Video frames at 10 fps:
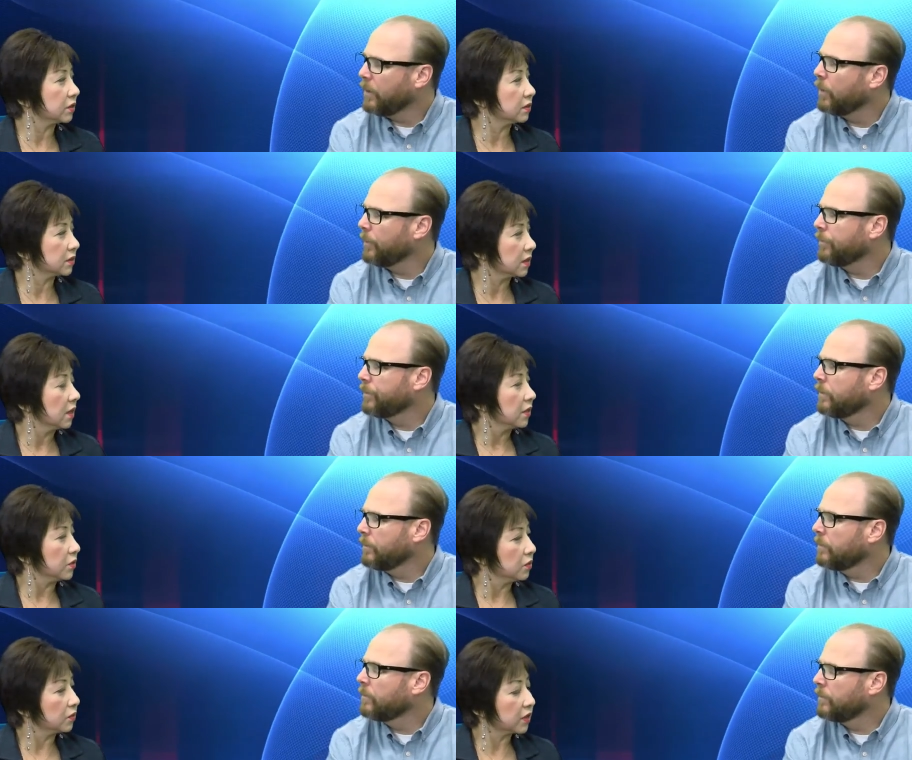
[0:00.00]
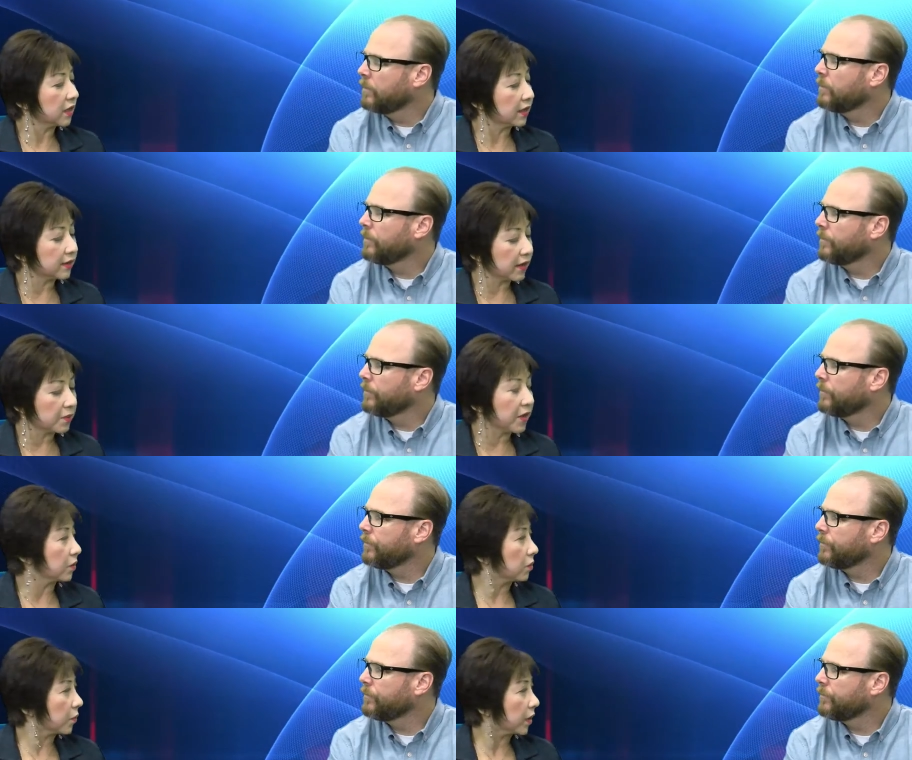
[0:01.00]
Speaker 1: I do. You looking at their
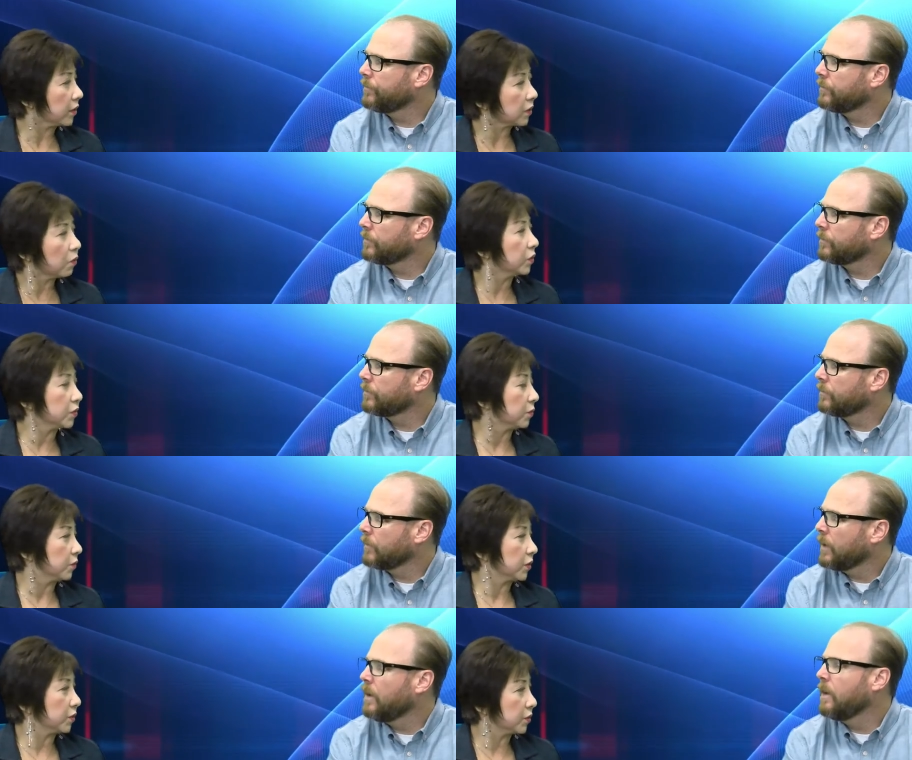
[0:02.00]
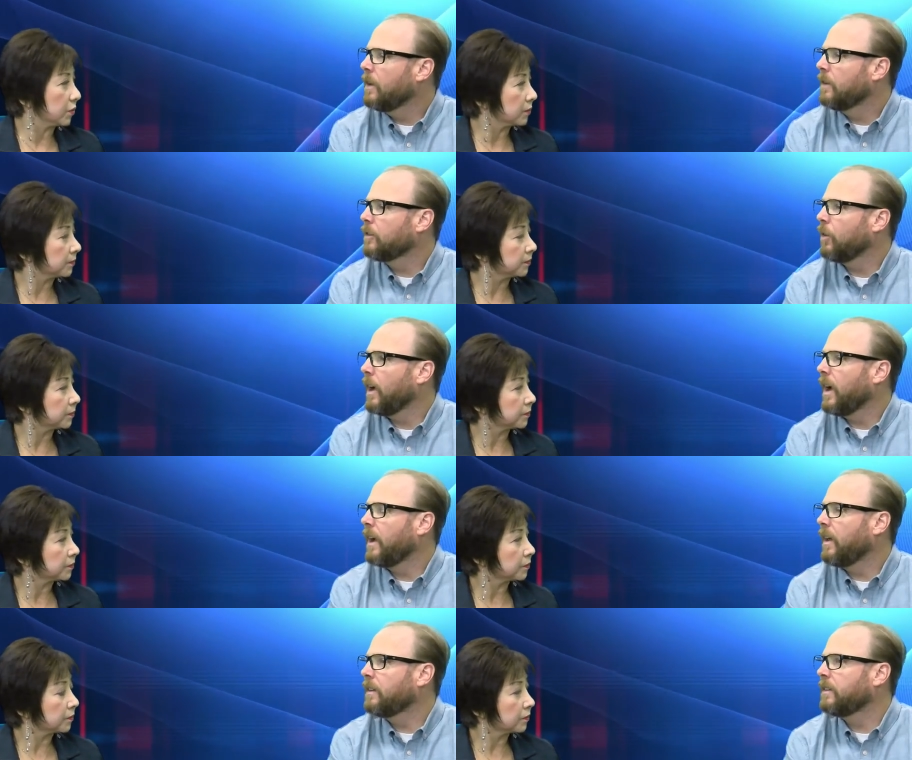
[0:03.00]
medical record, or what do you what do you do?
Speaker 2: So I,
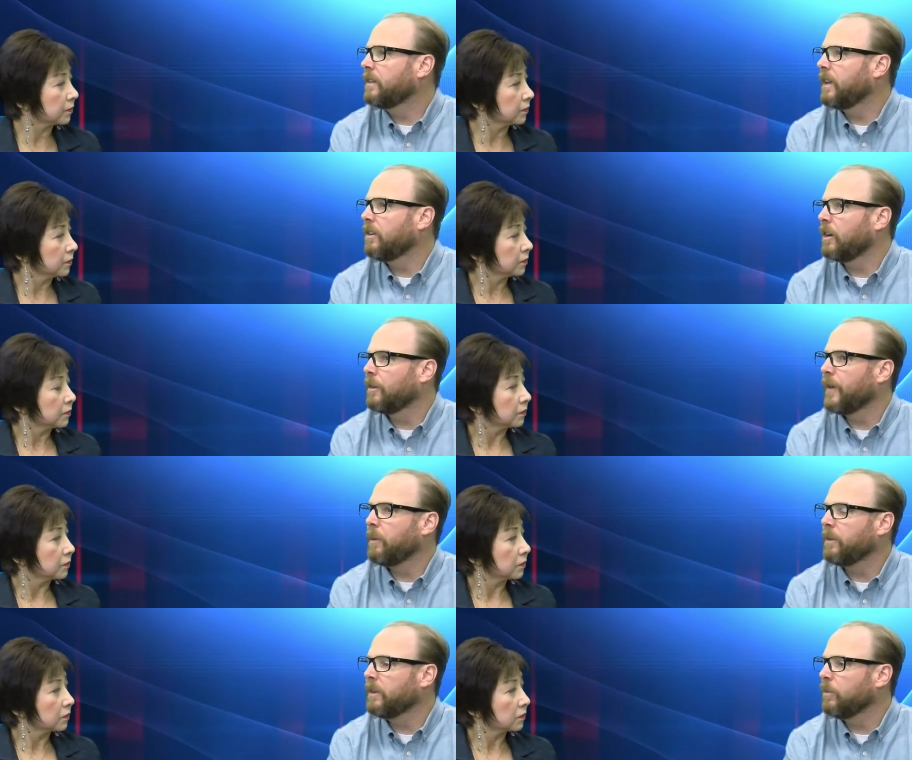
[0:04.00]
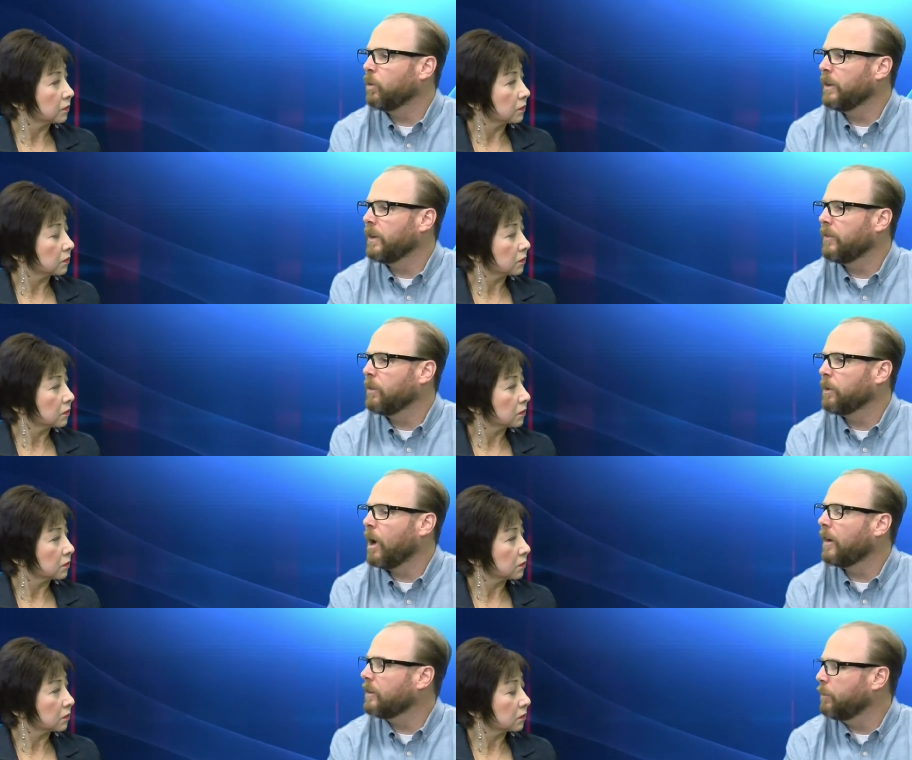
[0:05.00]
I like to sit down, talk to families, and really give
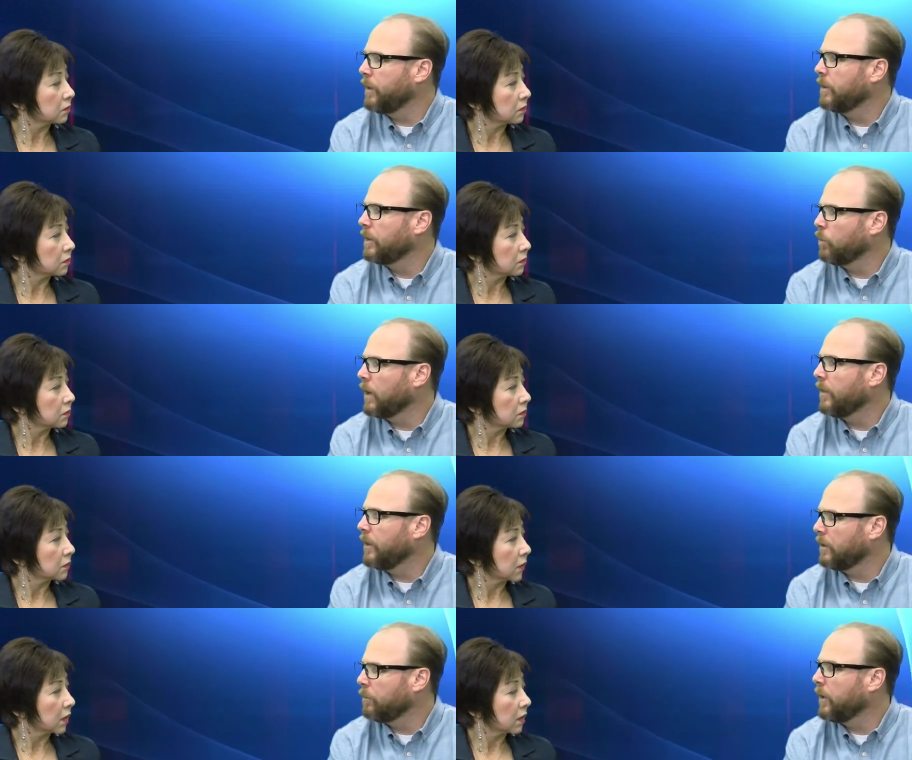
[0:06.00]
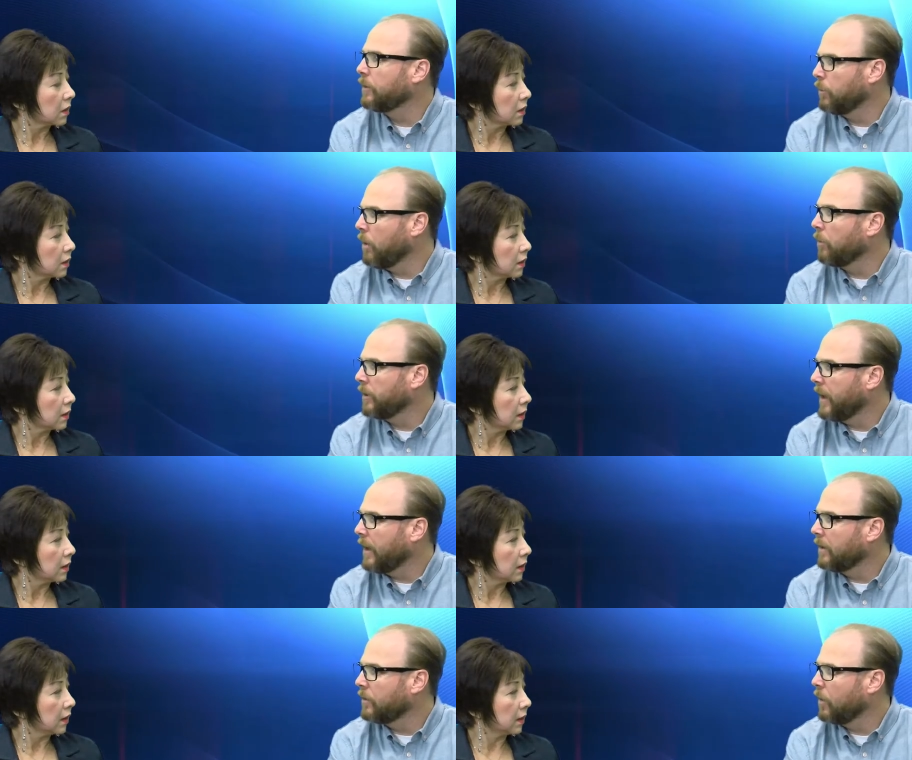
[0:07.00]
them an honest opinion on what I think is best for mom or
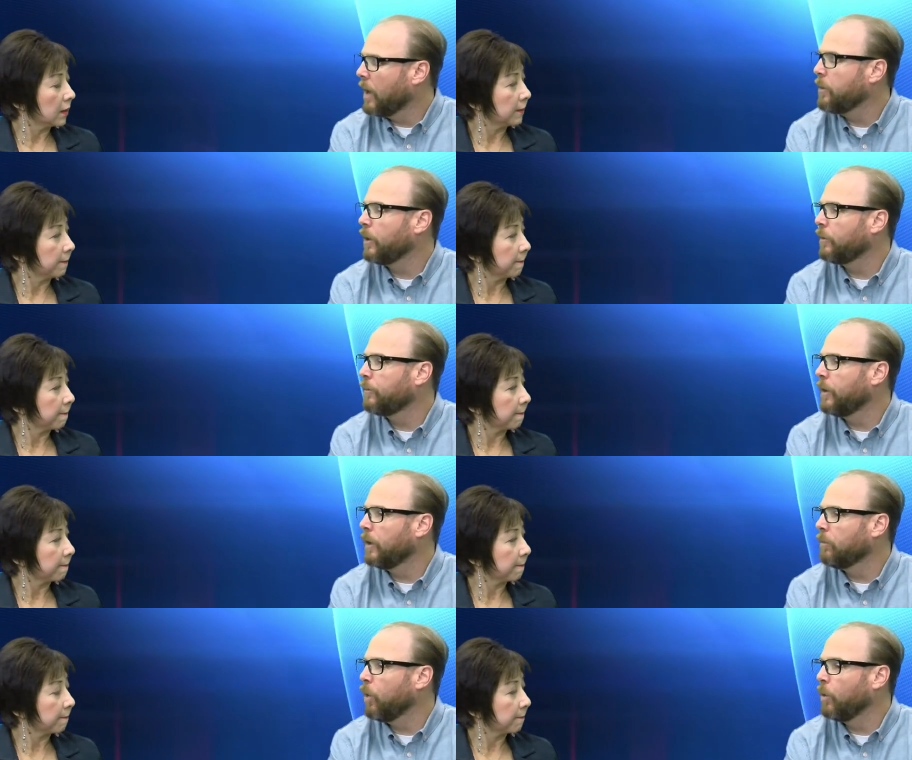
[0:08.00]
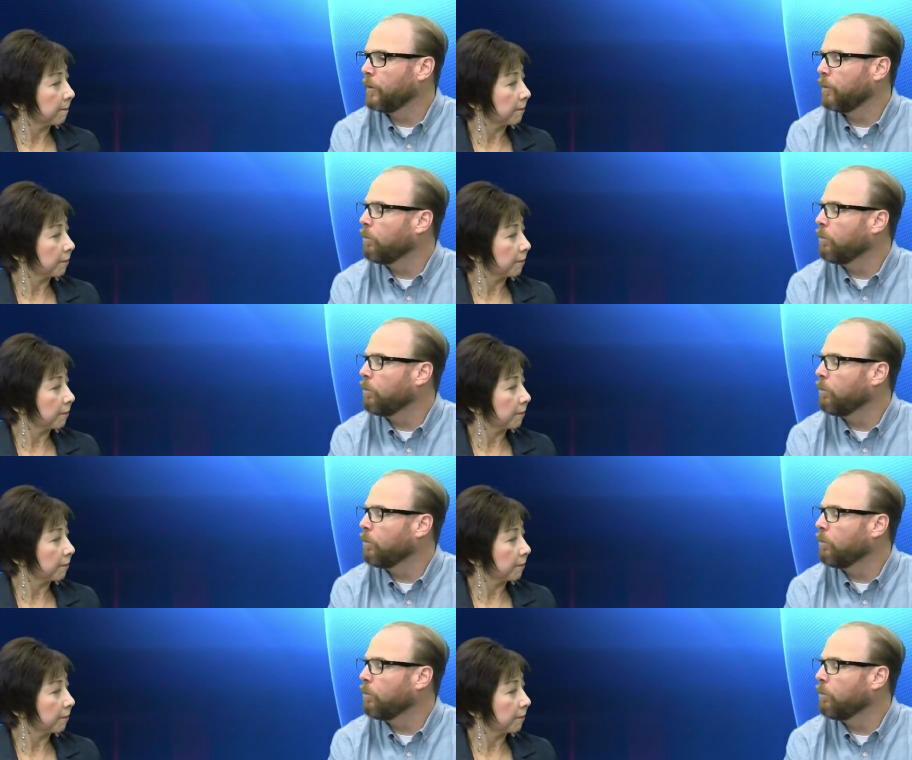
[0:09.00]
dad. So I'm here for them, um, only